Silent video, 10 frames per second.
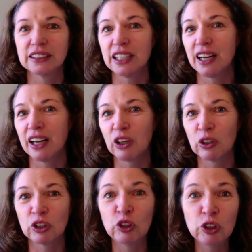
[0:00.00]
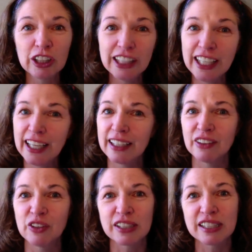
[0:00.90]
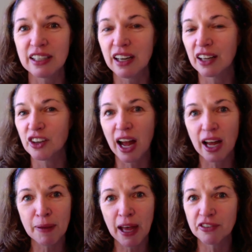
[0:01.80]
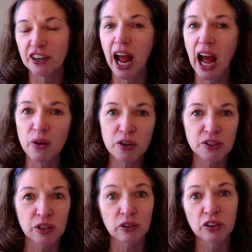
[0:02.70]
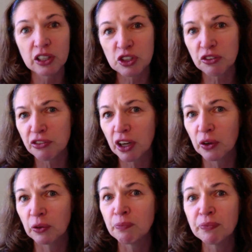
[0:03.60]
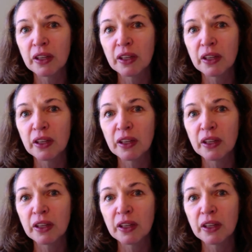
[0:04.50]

Googling, and you can sit on your iPad for hours or look at your phone.